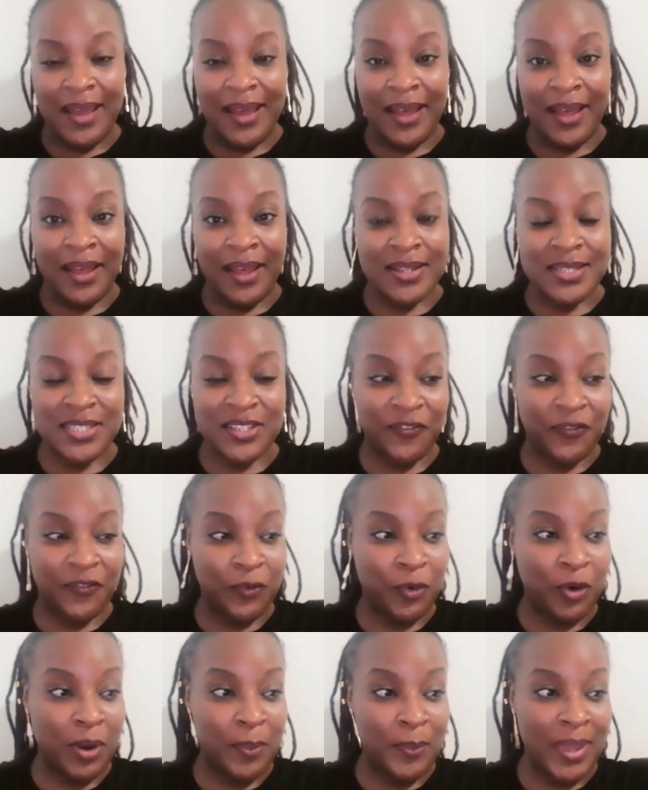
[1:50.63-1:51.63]
to
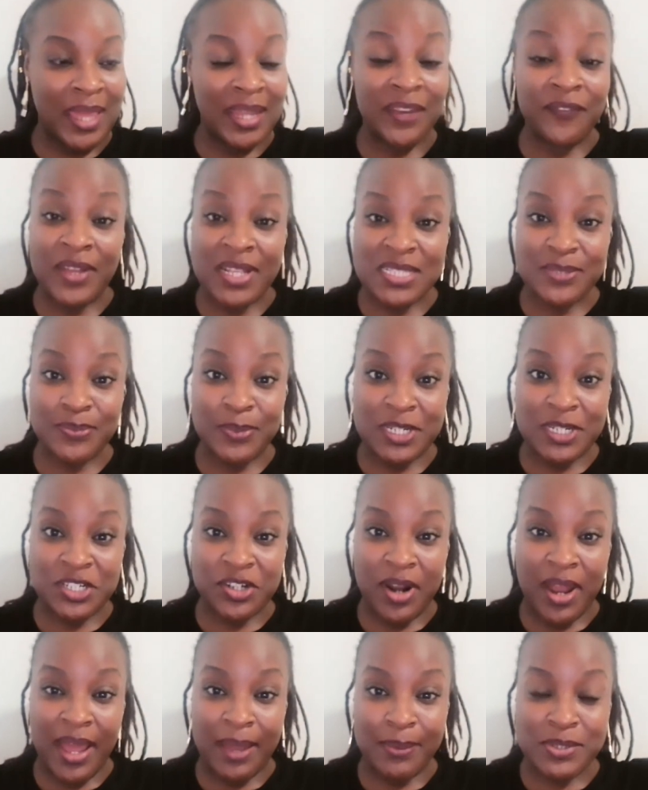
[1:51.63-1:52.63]
form an investment
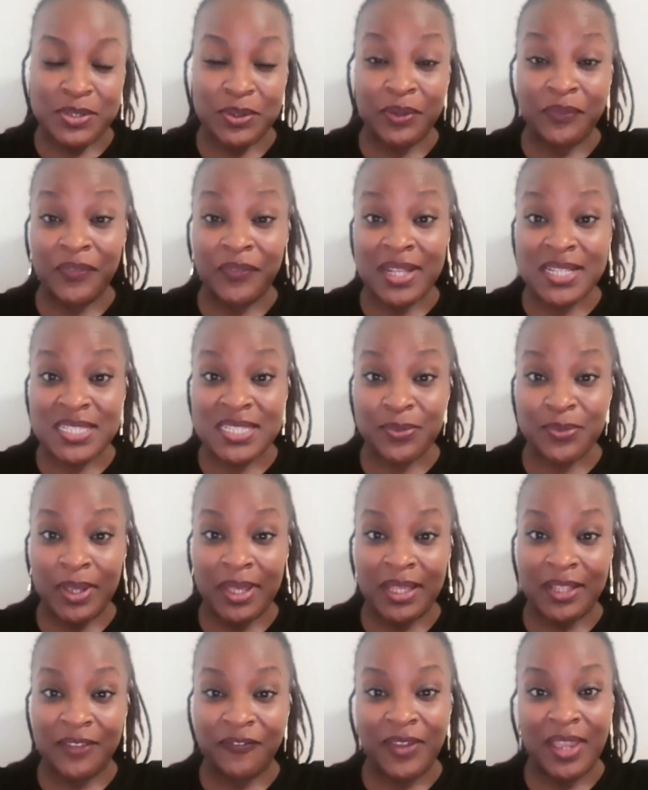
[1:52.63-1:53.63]
tribe to invest
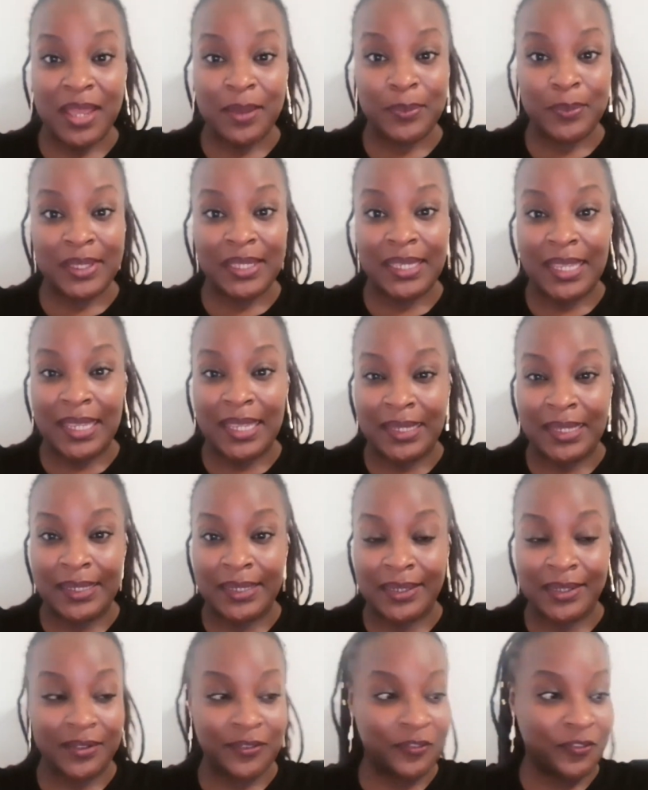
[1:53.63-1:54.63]
with family
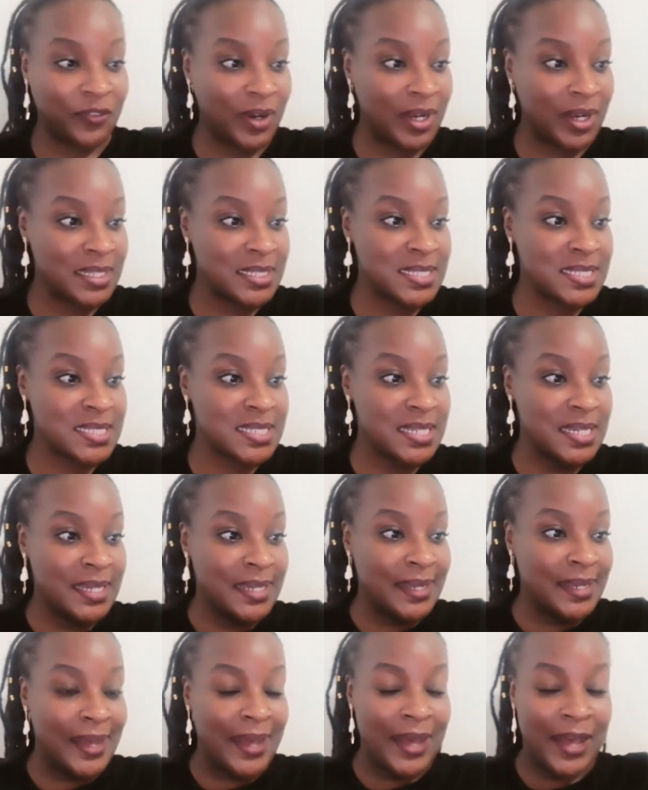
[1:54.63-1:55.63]
and friends.
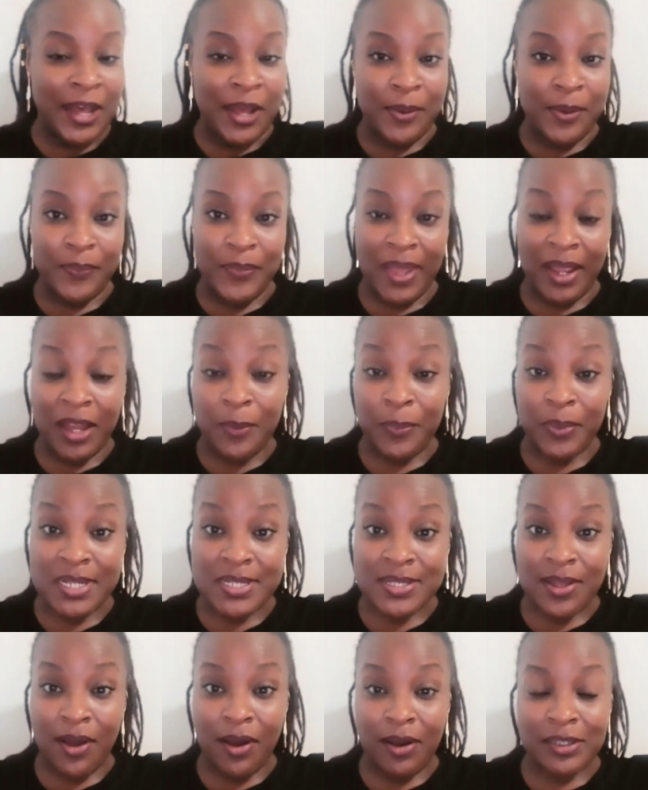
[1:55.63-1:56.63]
That company
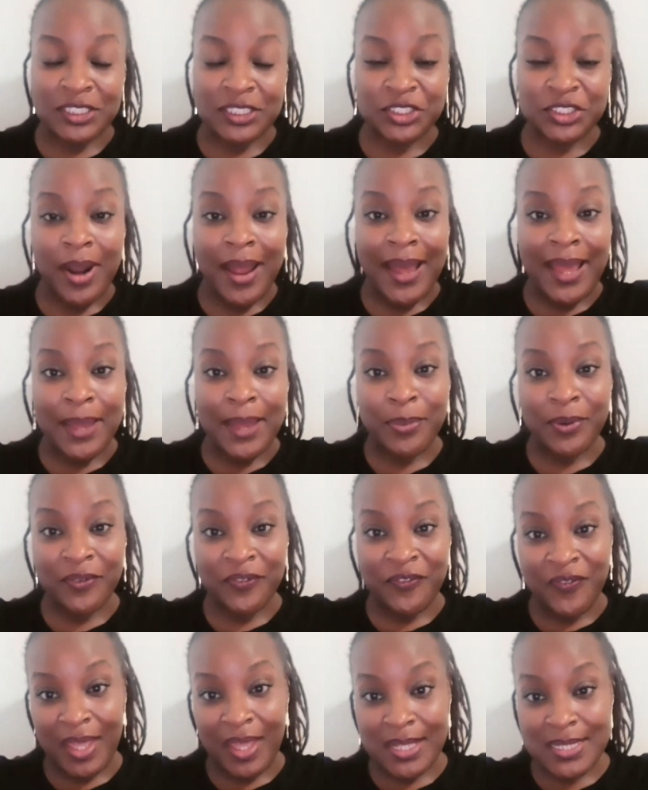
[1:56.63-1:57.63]
is called Tribe
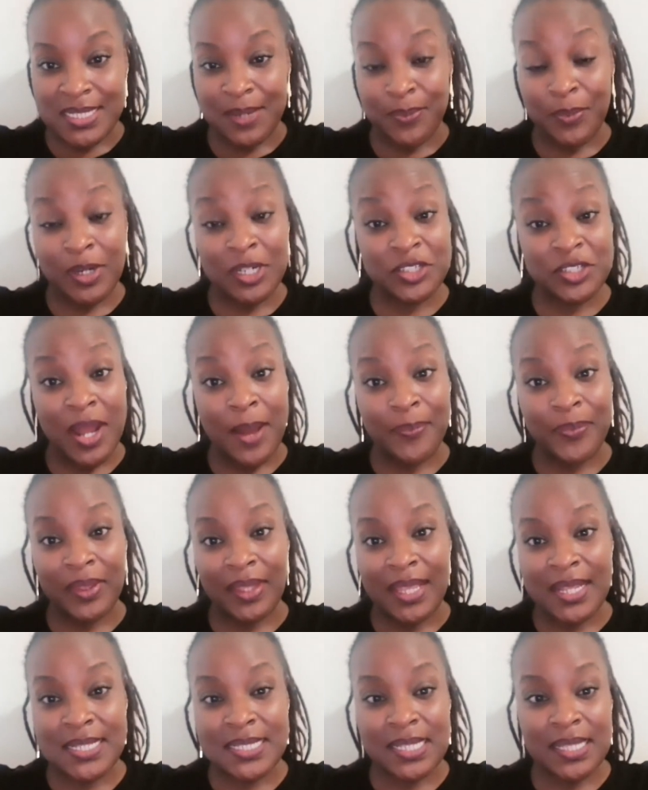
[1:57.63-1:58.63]
Vest. I'm going to drop
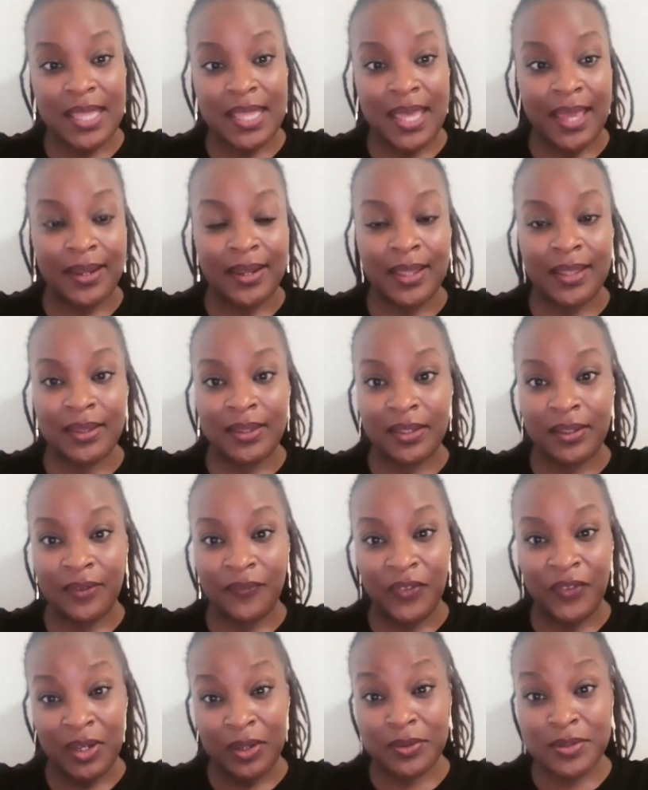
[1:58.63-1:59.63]
the link to that in the
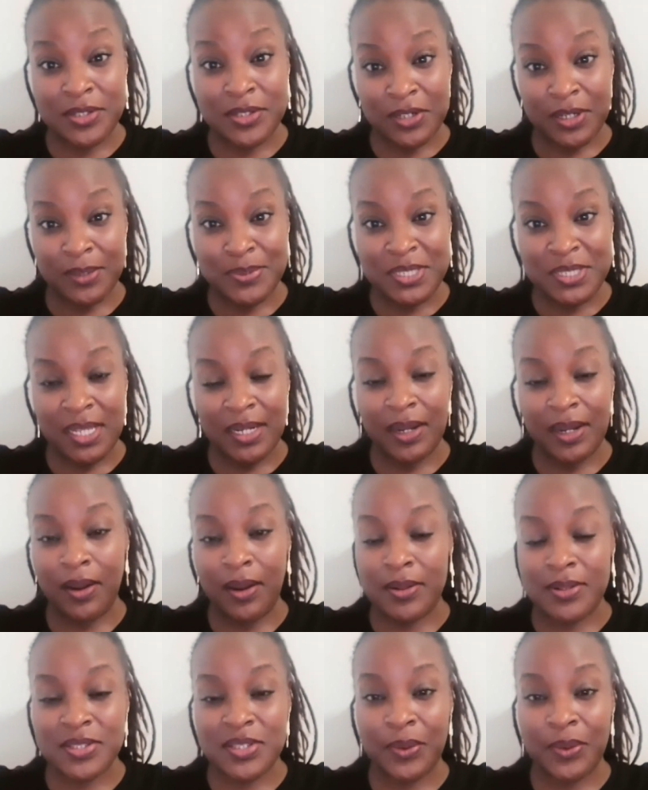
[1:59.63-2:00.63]
video description and
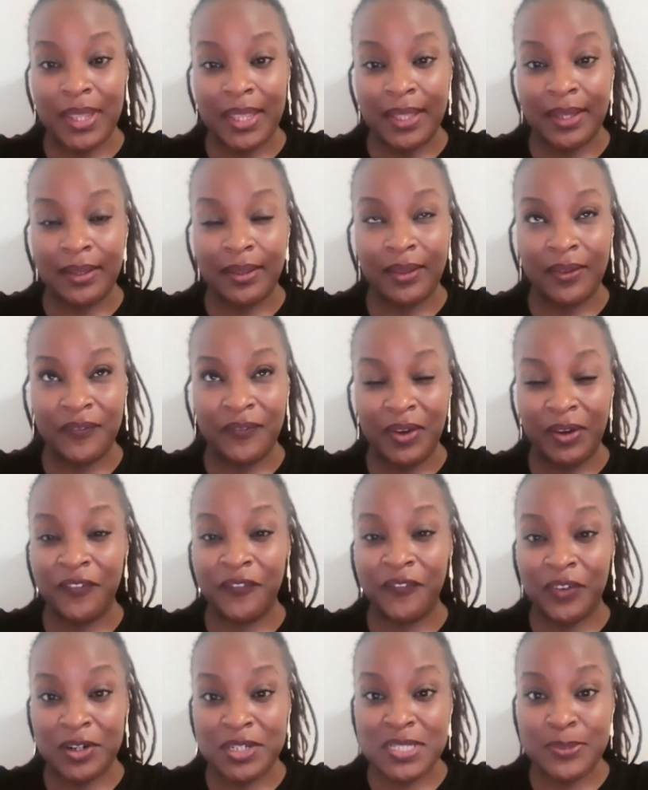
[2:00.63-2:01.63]
also in the
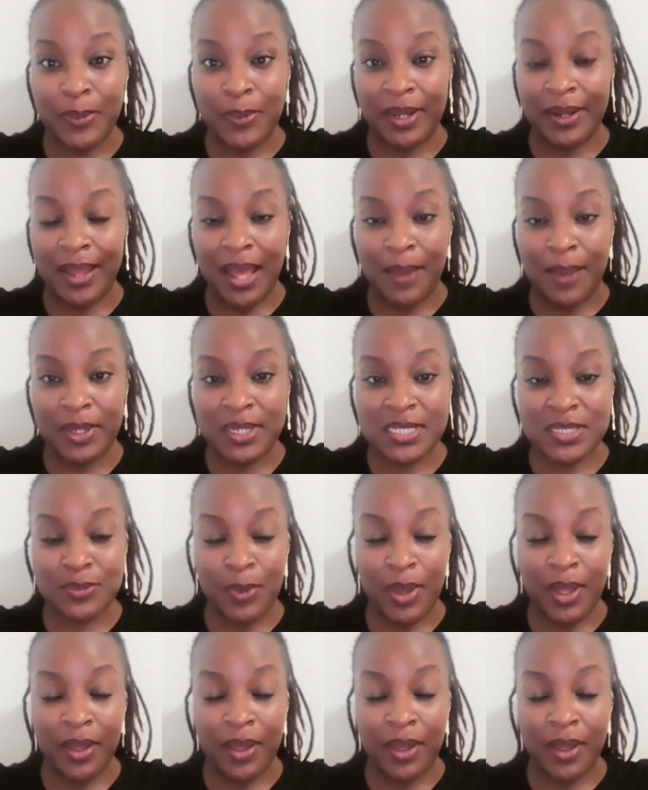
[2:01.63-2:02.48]
very first pinned comment as